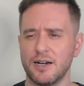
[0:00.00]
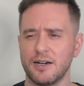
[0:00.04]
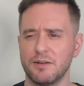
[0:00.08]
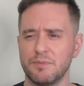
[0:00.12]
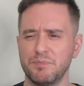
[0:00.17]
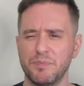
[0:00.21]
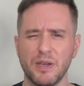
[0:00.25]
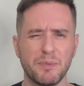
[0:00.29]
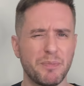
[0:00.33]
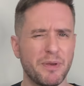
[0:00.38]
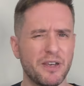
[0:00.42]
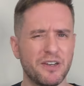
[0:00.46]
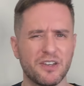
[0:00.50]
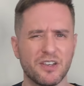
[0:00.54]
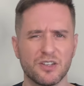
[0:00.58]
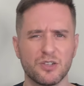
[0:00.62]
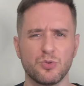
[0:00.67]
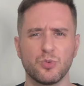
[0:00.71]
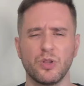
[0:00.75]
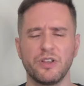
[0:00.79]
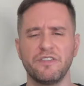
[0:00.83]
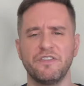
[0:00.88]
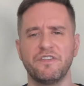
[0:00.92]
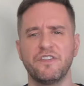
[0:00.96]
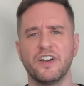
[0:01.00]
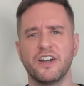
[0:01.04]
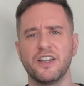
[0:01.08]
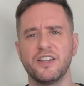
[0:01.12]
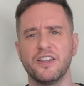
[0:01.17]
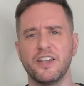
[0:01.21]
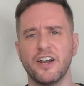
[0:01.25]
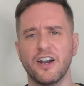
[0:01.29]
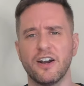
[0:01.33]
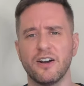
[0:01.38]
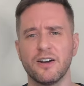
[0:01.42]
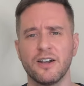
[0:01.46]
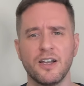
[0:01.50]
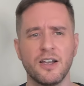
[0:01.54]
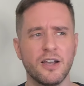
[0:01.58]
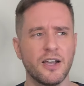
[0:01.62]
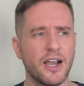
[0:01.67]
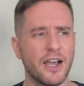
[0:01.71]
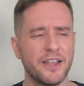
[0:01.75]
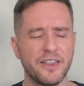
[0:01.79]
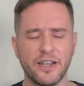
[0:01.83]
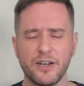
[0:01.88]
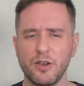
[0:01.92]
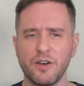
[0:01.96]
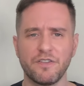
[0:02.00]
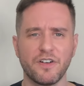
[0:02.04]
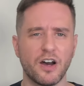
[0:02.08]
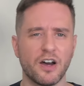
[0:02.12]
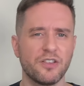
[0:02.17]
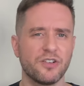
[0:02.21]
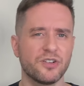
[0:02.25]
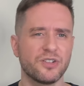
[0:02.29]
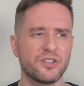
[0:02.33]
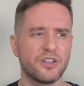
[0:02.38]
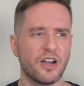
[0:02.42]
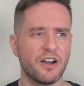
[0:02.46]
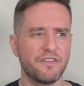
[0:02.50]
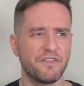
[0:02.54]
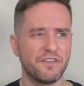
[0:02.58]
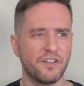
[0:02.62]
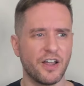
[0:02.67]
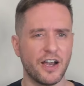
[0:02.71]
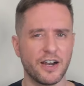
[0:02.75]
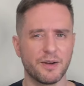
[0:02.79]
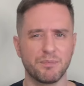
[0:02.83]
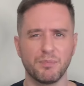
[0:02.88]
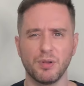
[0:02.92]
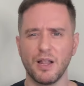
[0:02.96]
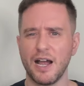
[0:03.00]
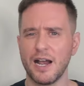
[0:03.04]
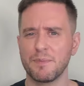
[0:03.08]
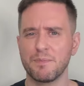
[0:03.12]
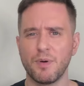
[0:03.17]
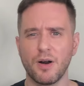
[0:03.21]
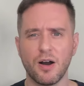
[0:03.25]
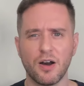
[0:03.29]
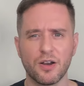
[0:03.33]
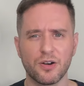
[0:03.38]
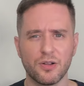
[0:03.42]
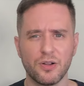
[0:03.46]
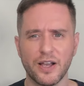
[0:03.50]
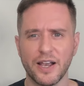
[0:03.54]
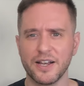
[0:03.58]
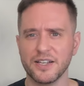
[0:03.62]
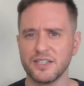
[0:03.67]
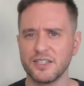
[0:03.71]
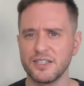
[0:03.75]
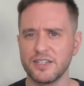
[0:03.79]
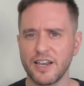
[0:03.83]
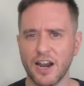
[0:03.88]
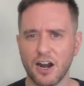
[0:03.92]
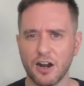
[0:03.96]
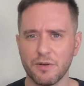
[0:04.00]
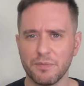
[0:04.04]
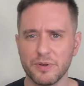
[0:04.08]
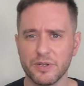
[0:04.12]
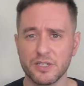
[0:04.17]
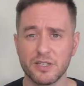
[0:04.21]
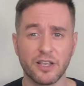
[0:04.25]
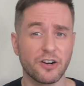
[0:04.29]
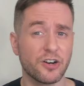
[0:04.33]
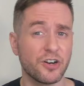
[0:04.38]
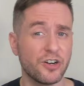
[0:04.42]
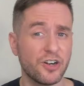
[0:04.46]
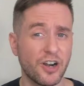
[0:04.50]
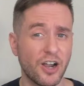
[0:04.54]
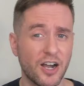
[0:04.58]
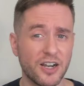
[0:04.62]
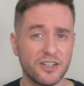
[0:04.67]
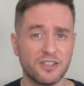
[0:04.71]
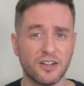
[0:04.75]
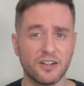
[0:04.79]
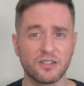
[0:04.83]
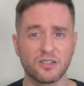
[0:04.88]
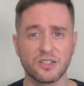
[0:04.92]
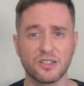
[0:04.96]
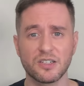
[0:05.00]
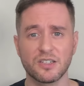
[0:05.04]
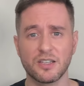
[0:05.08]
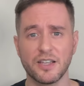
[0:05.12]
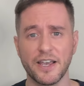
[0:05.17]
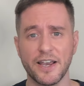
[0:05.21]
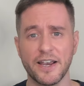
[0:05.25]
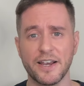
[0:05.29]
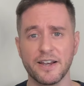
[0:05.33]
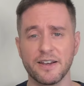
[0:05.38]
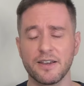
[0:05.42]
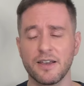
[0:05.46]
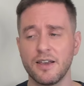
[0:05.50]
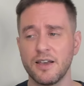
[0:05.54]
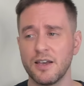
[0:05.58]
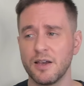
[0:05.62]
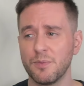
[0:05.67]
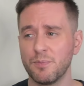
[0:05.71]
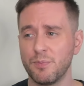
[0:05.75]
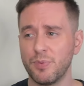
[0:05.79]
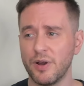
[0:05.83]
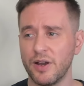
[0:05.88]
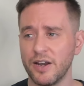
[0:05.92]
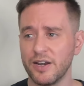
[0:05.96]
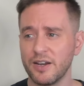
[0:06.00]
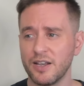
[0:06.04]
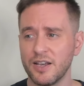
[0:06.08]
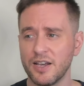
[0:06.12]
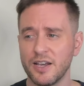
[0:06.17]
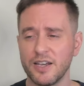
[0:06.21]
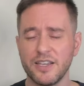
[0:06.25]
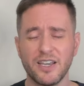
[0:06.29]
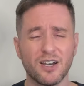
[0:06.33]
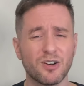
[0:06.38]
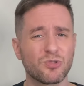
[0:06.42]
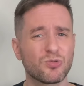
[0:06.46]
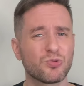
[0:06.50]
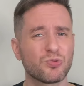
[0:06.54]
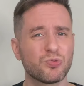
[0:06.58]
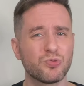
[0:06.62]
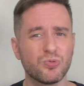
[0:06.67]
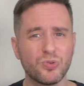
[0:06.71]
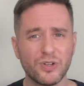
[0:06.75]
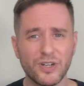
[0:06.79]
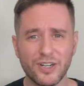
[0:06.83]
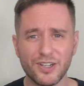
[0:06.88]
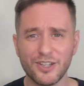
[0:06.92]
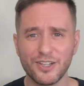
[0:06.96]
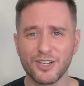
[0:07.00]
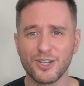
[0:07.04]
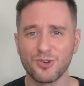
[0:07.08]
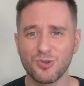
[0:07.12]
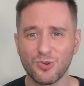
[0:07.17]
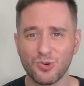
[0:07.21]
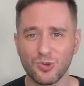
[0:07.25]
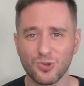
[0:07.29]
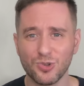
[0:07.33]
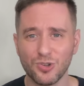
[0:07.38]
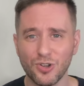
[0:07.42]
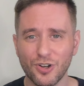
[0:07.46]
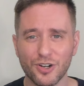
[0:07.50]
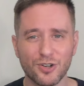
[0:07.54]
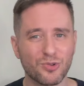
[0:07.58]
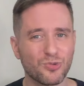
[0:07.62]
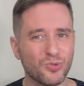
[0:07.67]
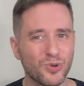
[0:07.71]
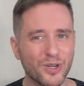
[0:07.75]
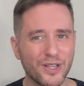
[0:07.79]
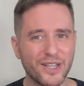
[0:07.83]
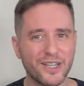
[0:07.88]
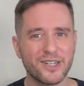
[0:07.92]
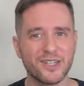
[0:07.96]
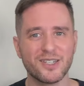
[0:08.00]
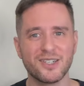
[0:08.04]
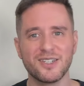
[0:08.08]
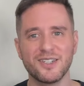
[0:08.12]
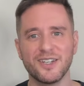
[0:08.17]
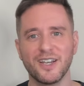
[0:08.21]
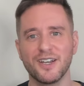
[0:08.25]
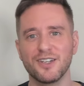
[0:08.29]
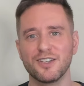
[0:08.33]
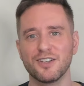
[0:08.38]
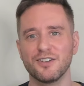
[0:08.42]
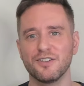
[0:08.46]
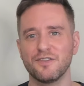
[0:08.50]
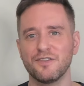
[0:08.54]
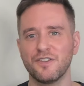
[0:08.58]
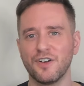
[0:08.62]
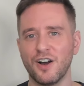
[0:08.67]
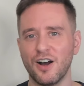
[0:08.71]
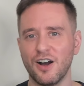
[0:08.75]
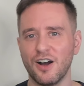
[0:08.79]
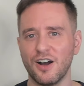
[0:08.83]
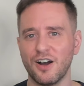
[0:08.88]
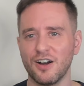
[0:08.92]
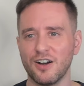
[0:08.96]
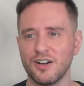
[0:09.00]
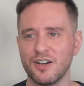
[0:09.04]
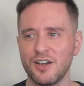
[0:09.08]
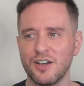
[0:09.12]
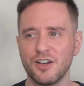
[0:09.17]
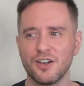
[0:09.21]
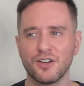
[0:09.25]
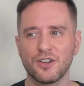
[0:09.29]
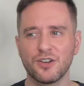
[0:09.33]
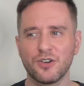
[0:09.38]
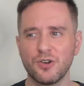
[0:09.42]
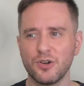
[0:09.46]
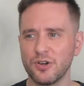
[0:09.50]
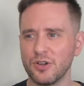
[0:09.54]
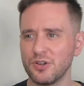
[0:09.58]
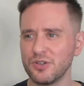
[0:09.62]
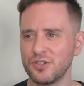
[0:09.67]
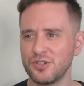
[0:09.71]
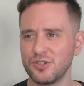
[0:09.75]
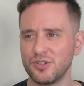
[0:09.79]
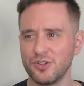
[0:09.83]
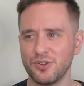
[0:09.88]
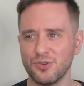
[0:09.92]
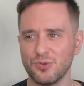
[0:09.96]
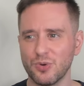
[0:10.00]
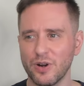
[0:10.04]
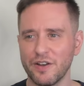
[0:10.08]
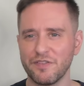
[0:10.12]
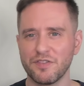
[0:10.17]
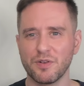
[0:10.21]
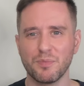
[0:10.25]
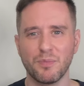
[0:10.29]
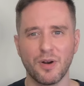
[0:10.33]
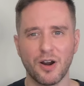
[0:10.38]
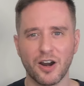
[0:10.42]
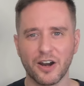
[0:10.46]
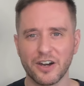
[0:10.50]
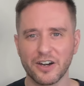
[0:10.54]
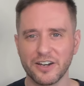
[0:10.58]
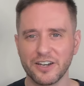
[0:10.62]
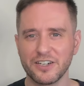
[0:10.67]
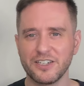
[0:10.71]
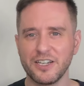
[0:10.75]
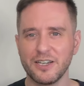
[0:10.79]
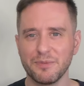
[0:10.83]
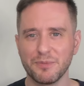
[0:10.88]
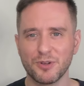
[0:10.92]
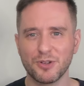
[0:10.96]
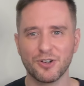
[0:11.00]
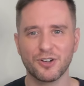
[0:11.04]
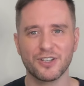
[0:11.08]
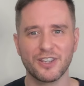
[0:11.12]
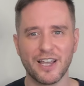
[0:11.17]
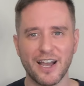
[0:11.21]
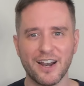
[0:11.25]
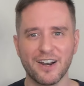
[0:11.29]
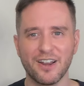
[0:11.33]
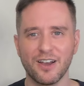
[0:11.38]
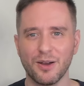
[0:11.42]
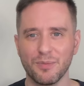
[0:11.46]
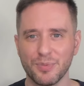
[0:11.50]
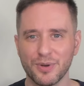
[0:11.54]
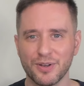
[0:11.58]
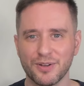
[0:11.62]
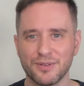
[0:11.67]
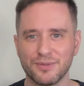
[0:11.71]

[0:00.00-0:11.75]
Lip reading: Big Pete doesn't really fit in there. And then you have other stuff like Black Bottle and Scarabus that are not Douglas Lang. But yeah, really cool look, really distinctive. Kudos to whatever marketing team cooked that up.